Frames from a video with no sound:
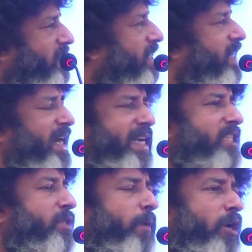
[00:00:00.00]
the
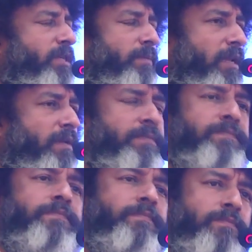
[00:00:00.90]
Titans possible,
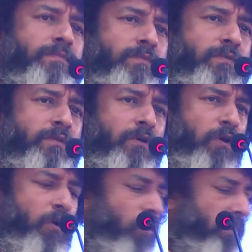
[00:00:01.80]
who